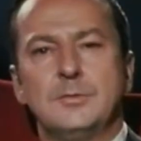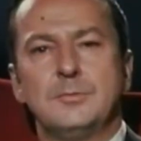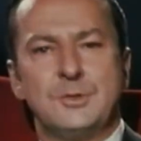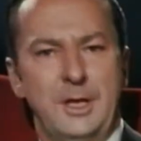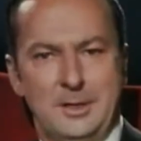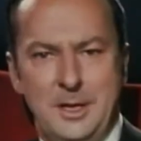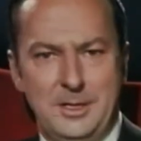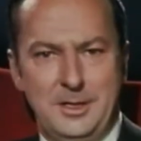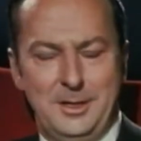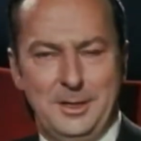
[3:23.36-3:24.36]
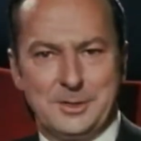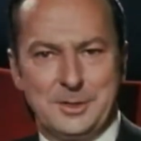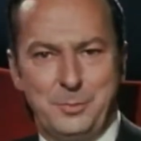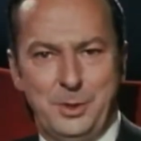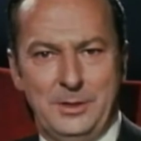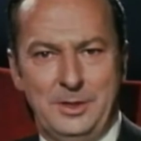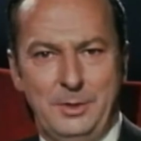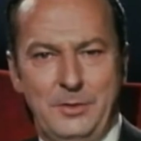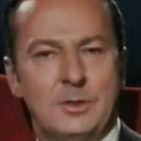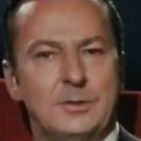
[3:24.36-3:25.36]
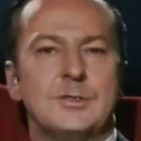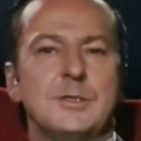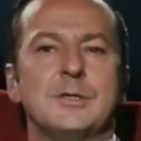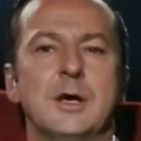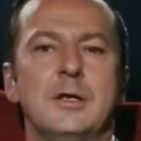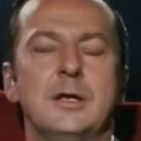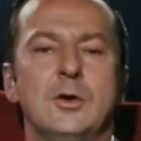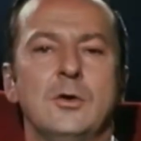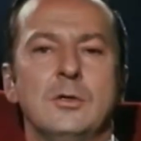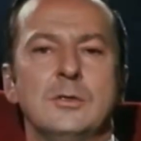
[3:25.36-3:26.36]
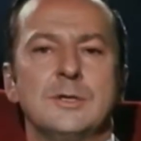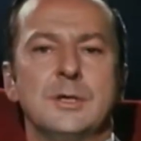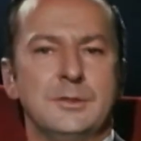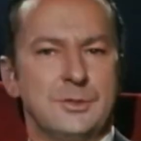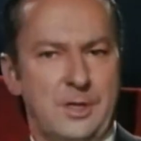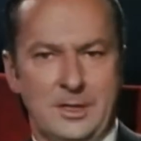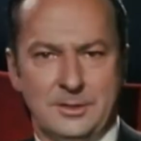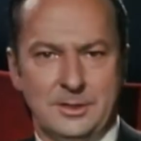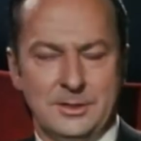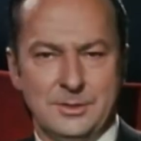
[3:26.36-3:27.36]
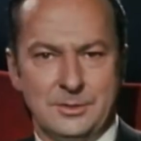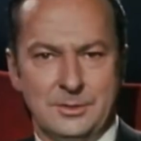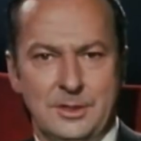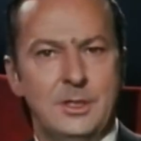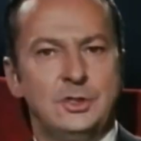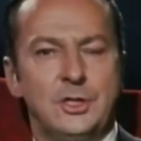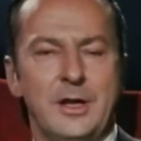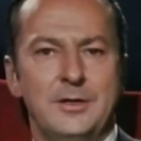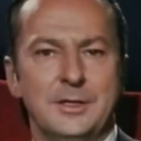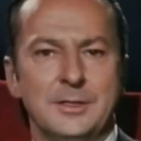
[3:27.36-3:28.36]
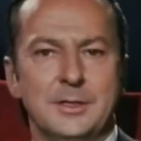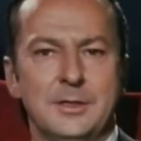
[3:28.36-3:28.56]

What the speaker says: technique is imparted by what the society calls instructors or initiators.